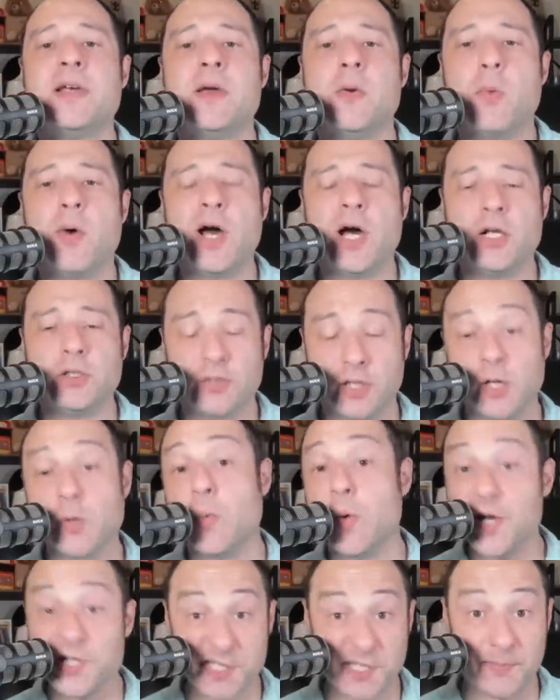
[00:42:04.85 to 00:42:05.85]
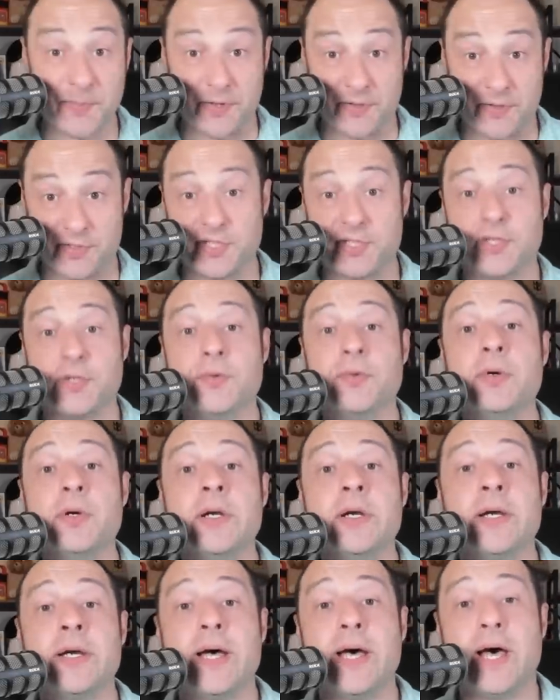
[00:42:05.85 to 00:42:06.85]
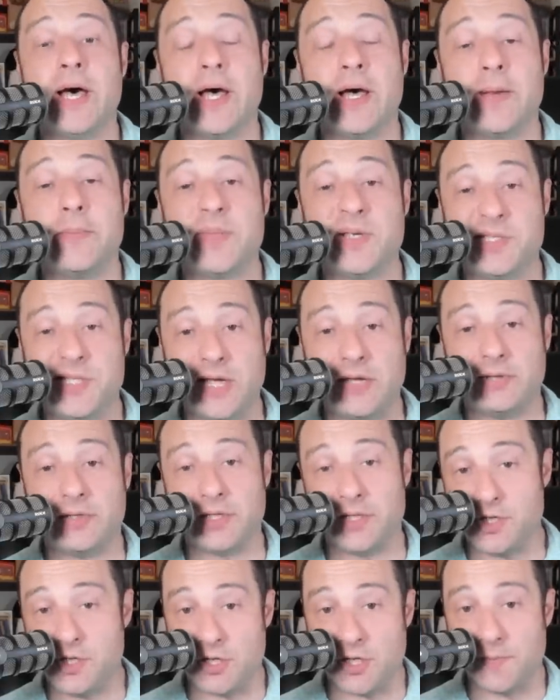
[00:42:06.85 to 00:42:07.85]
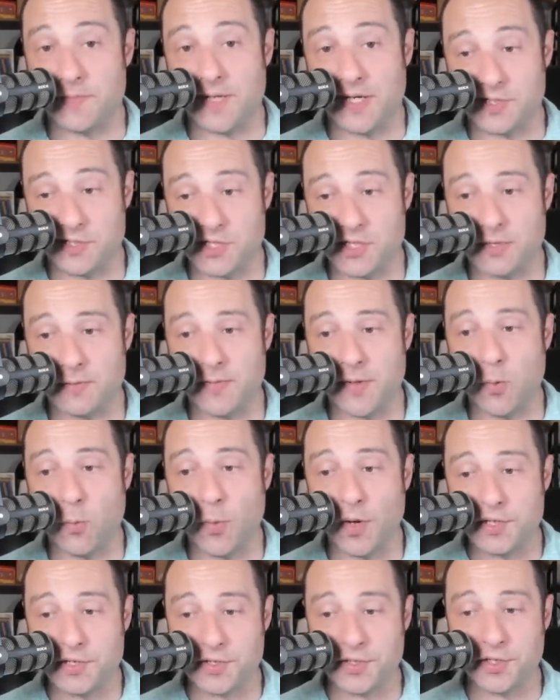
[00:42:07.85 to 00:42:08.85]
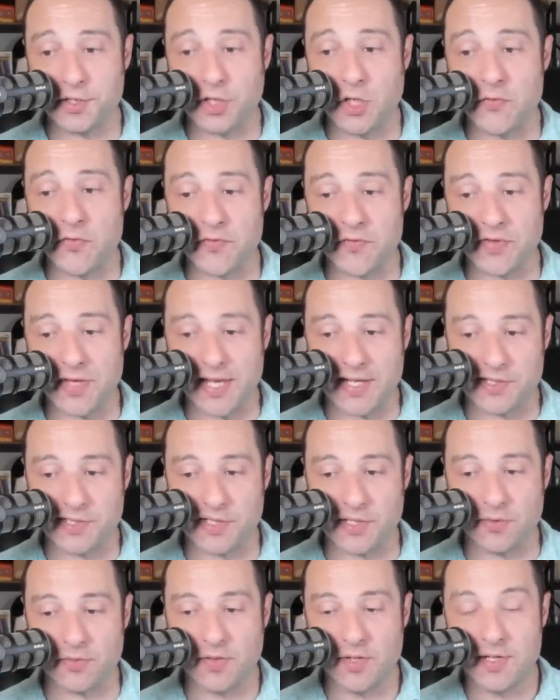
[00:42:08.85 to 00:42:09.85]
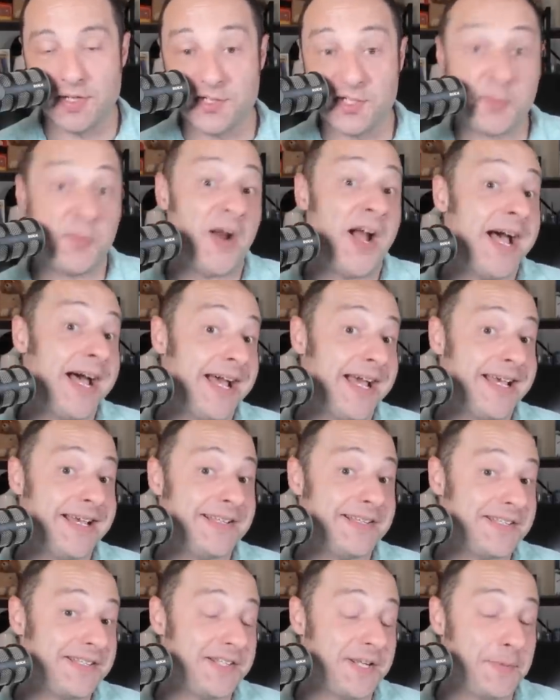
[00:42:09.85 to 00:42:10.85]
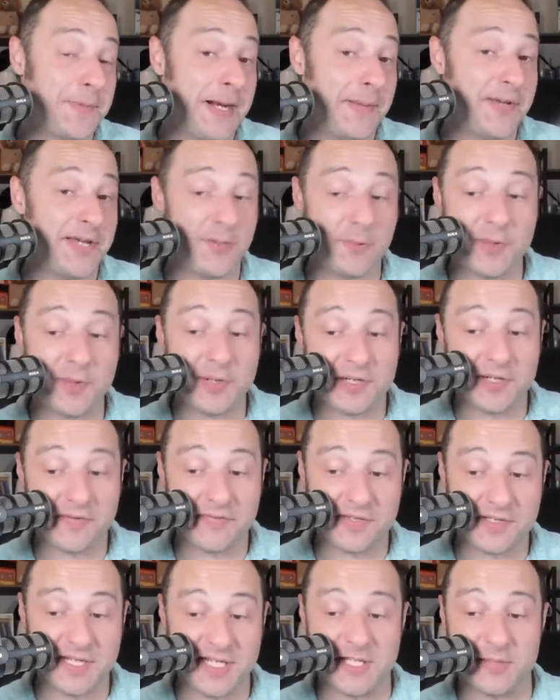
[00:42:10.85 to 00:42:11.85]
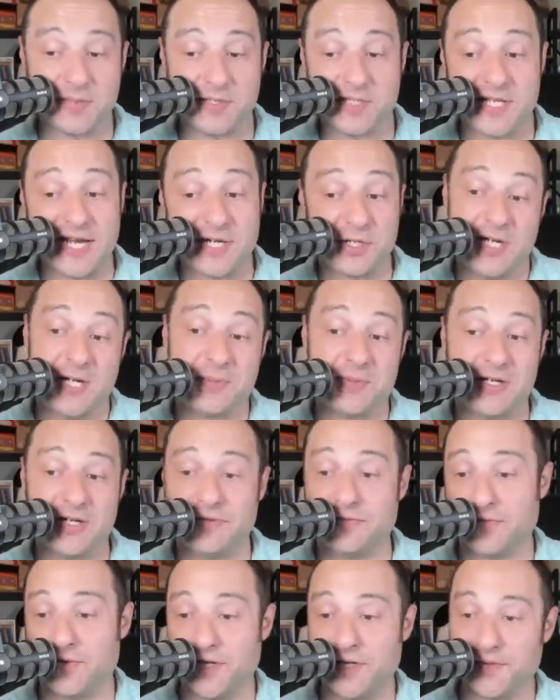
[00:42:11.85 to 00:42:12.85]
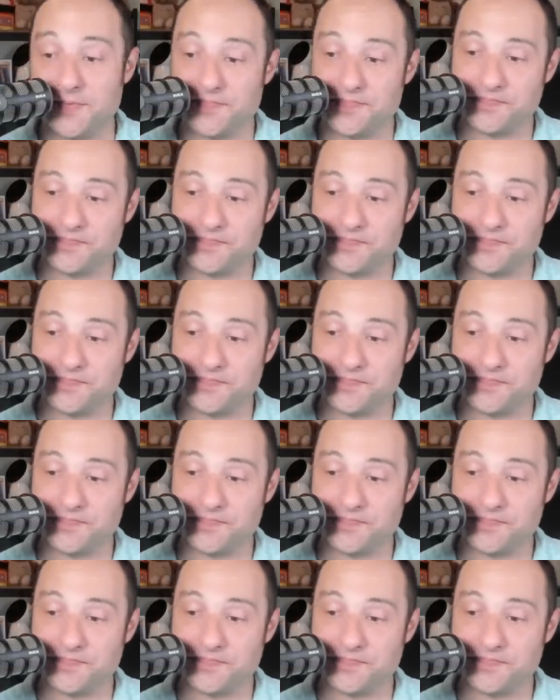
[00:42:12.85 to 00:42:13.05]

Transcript: What Allure was supposed to uh, be sailing in Europe next year, but Wonder took over for that. So, surprise, you're probably on Wonder of the Seas, which is actually an upgrade for you.